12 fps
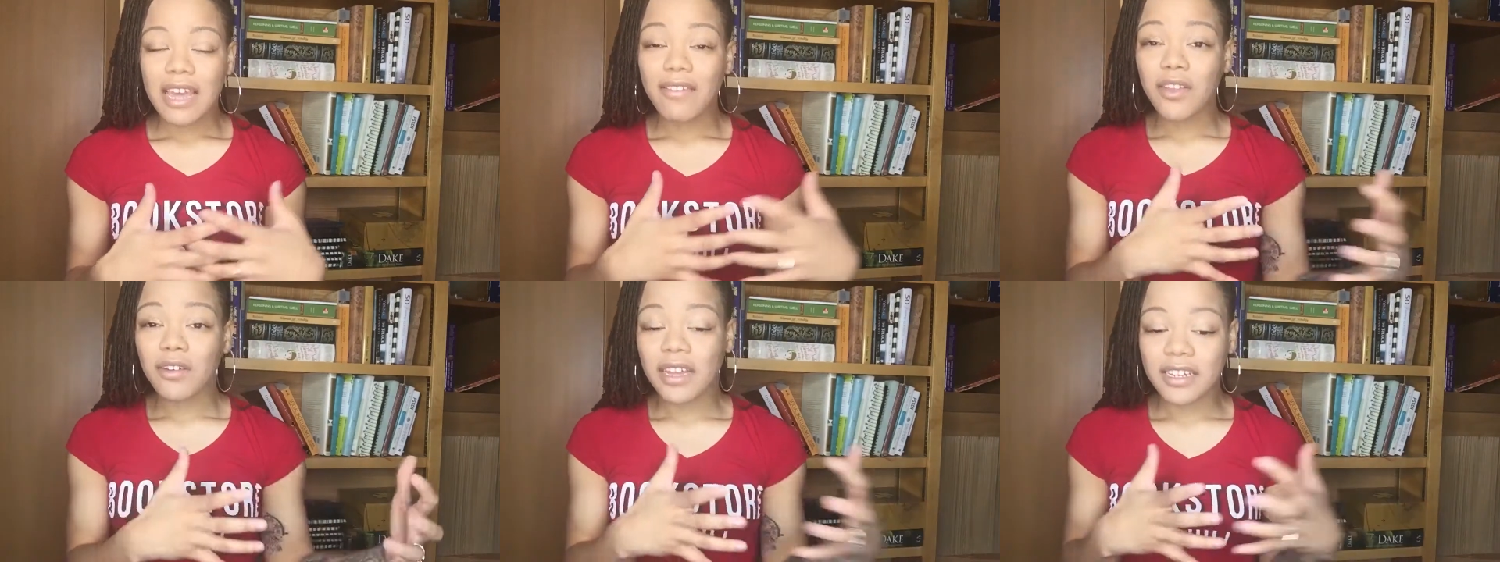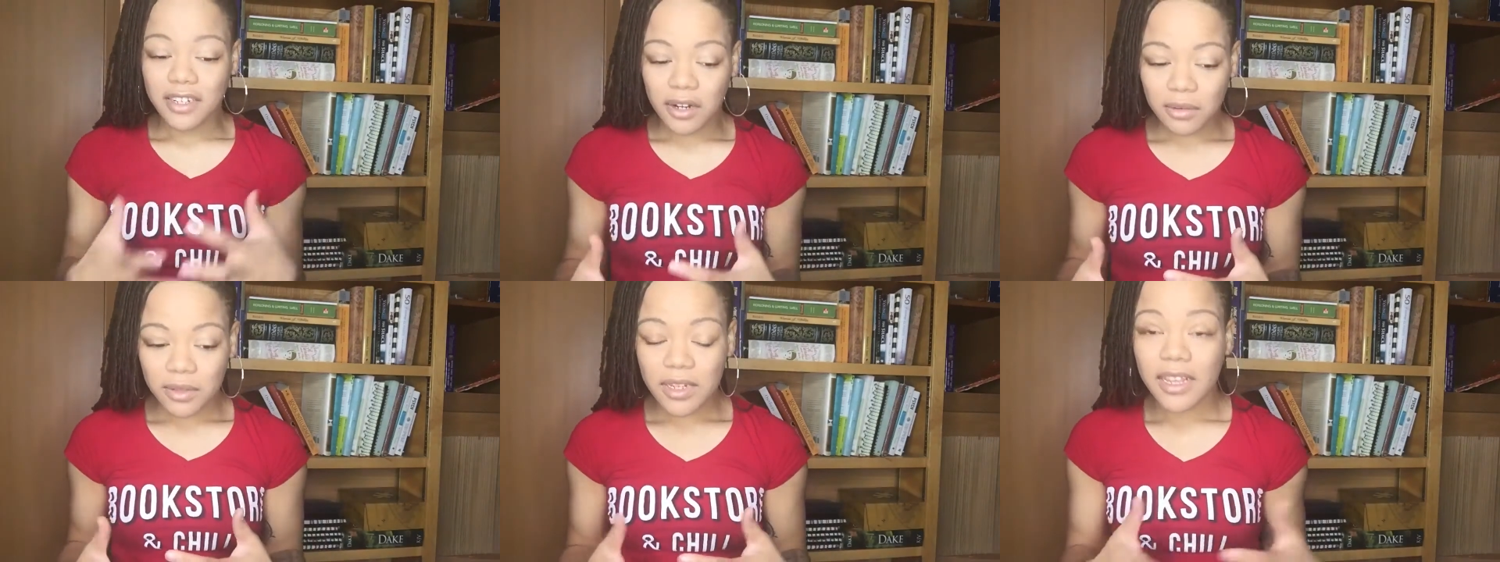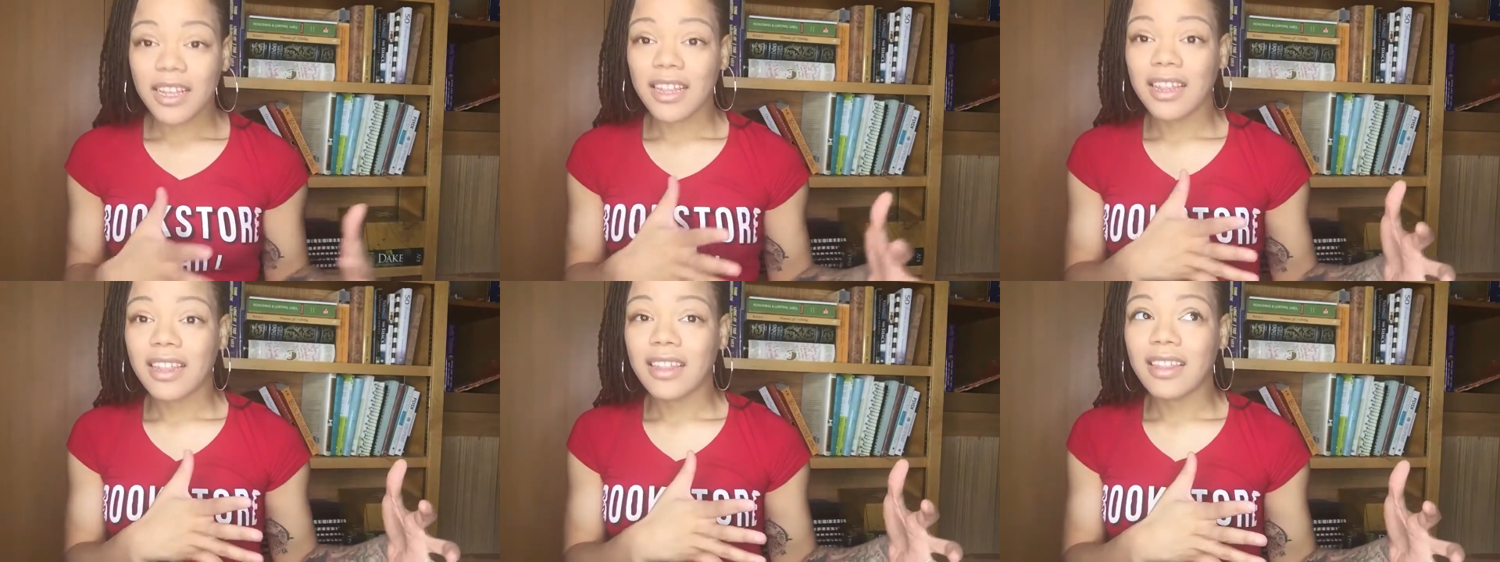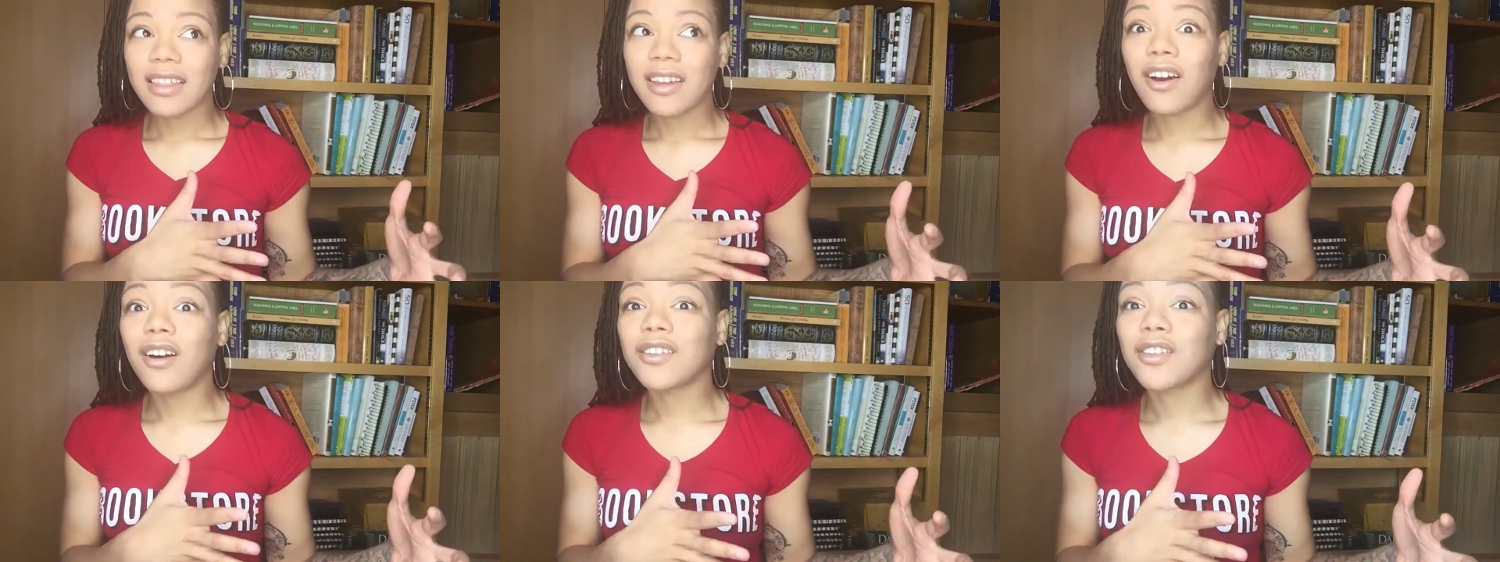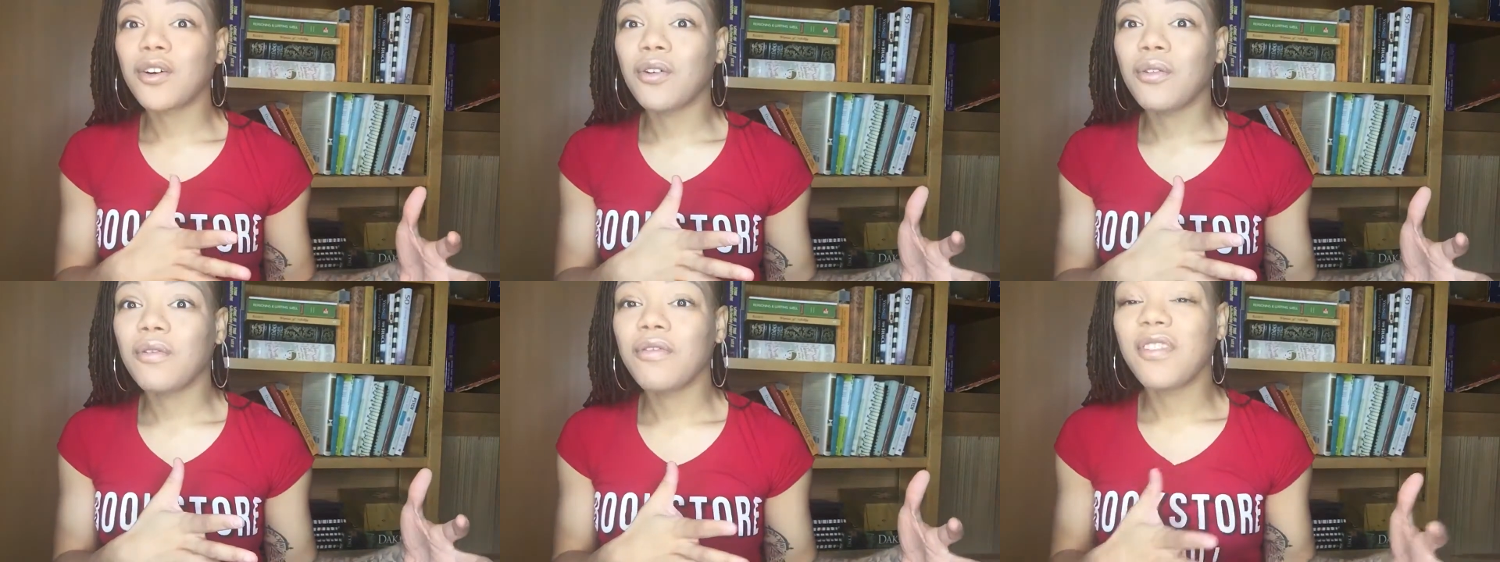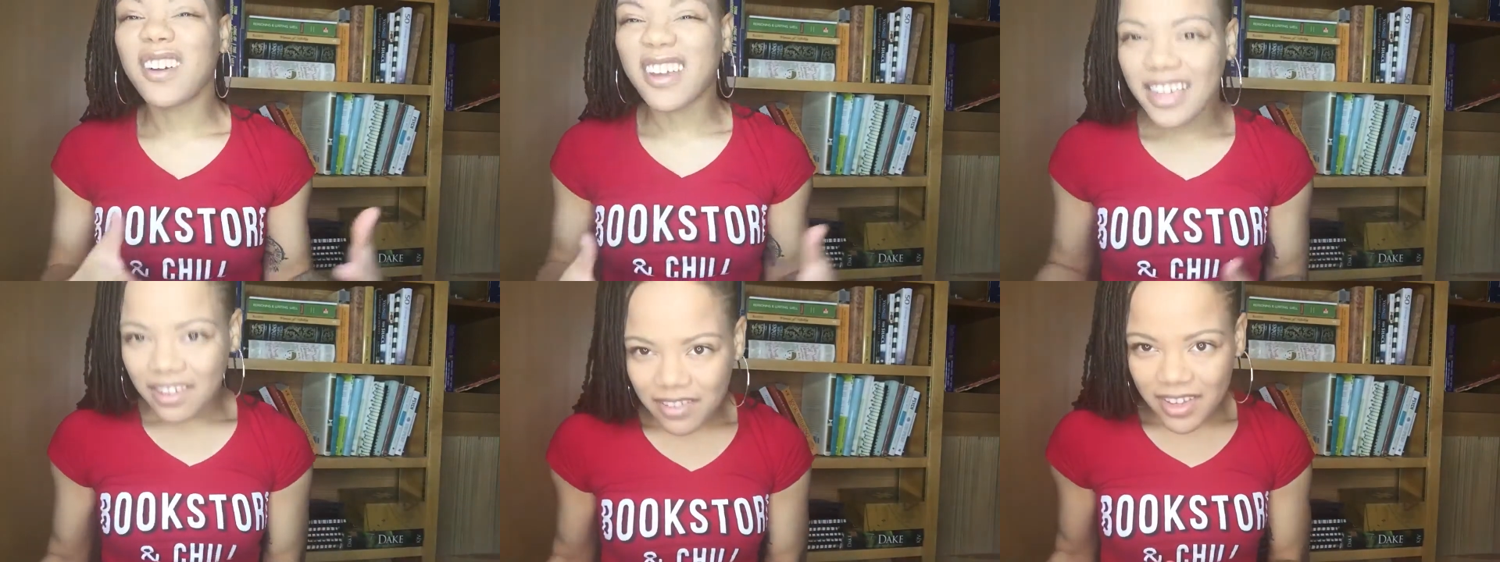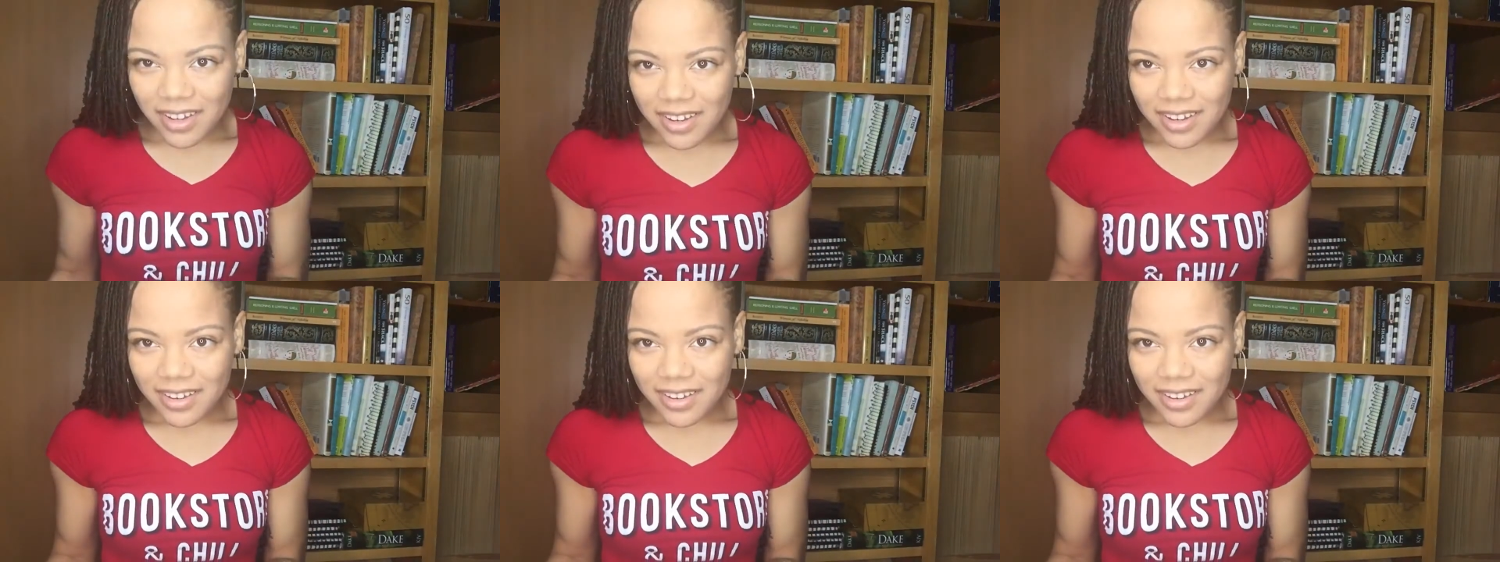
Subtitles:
even though they don't, they're also forgiven.